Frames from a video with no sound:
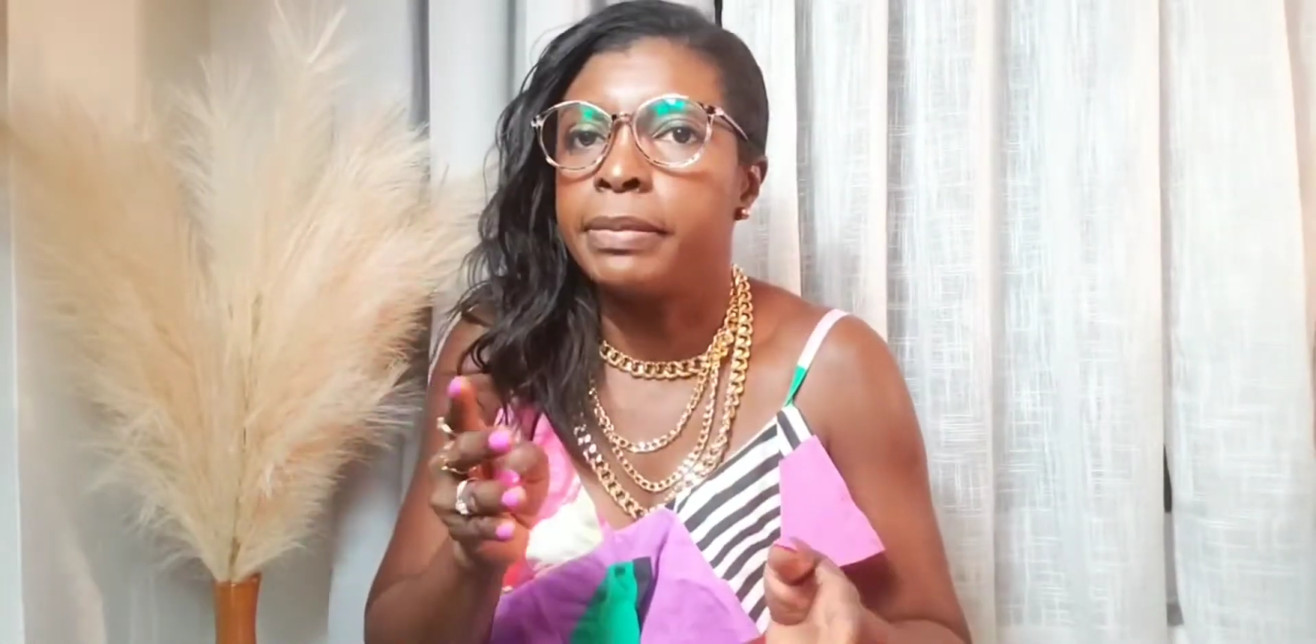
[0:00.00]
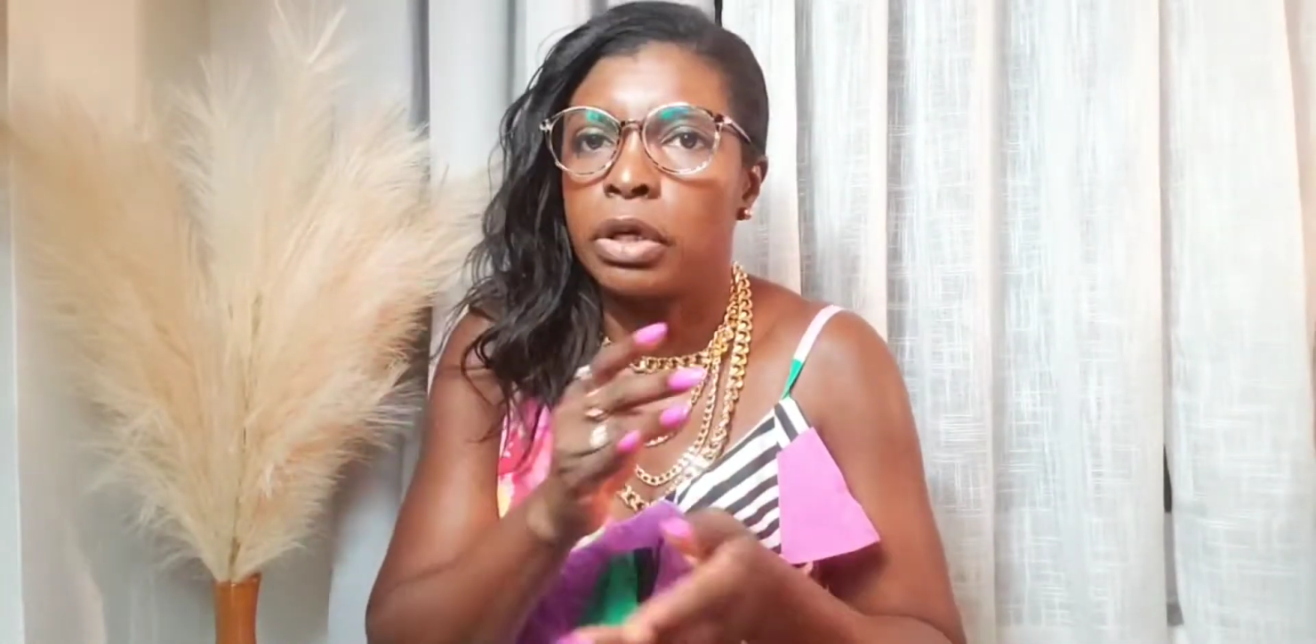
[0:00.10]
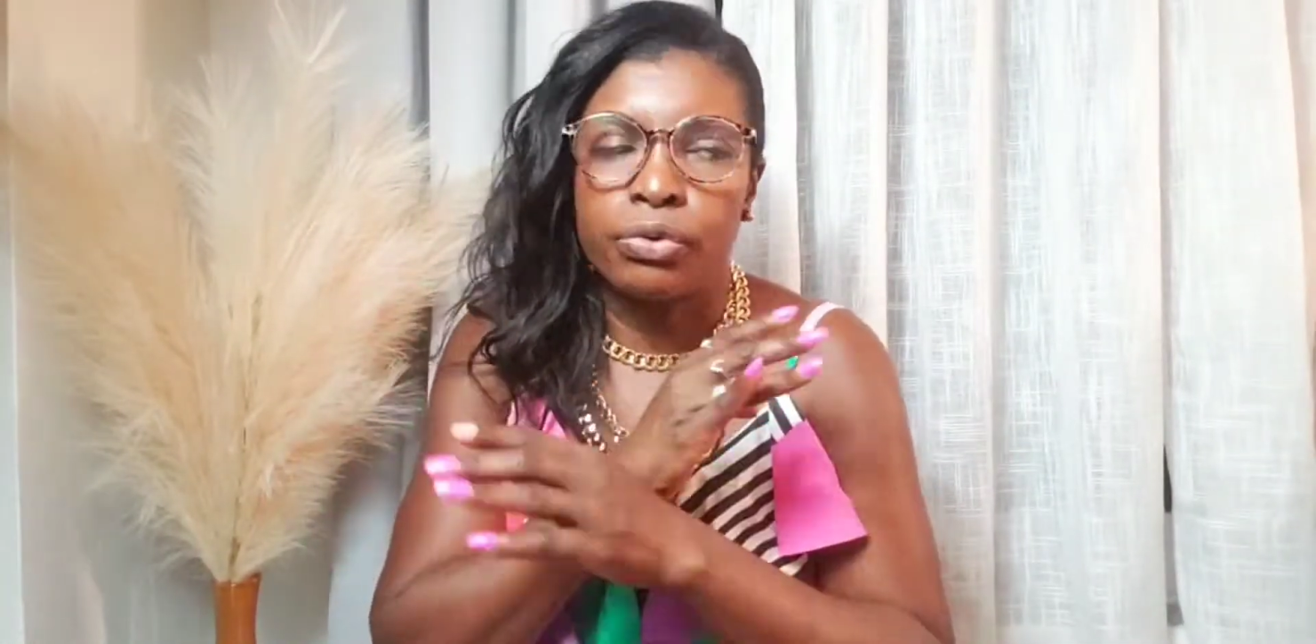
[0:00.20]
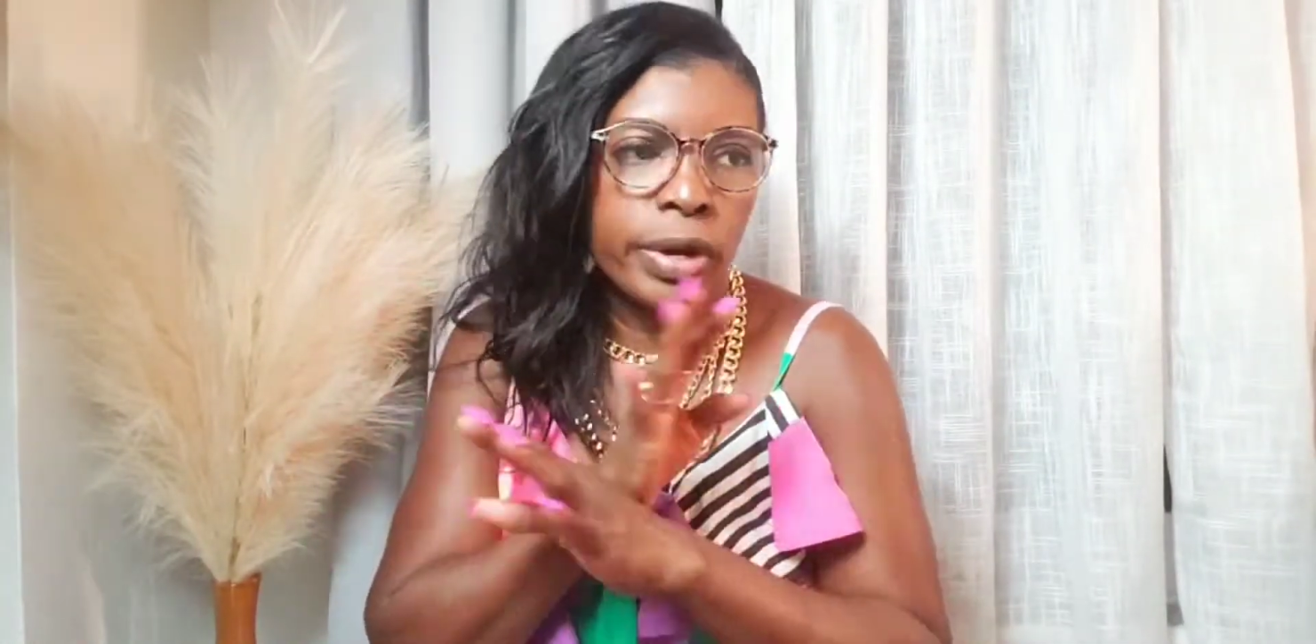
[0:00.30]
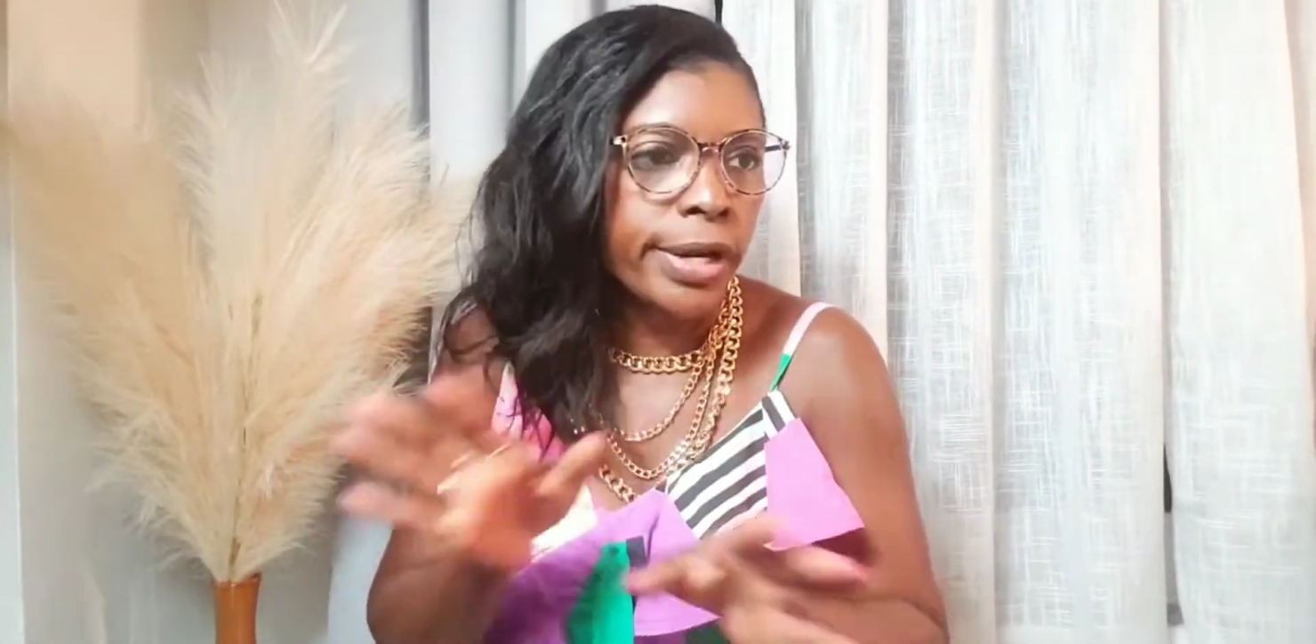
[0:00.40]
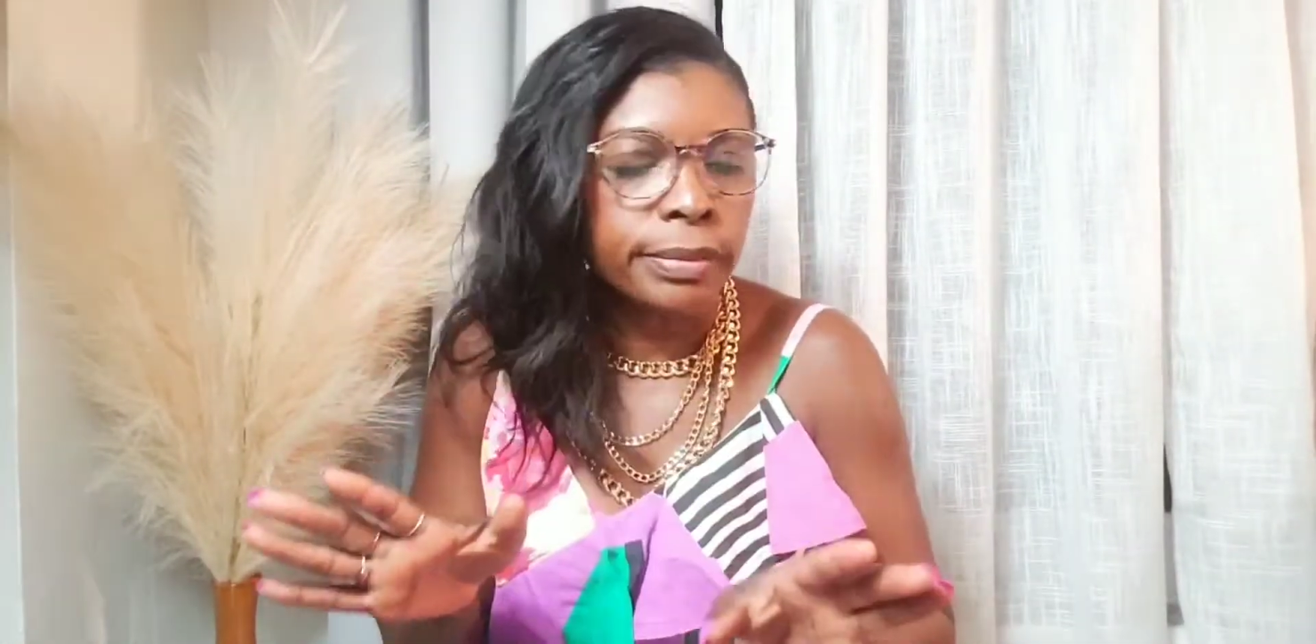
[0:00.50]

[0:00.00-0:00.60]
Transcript: on random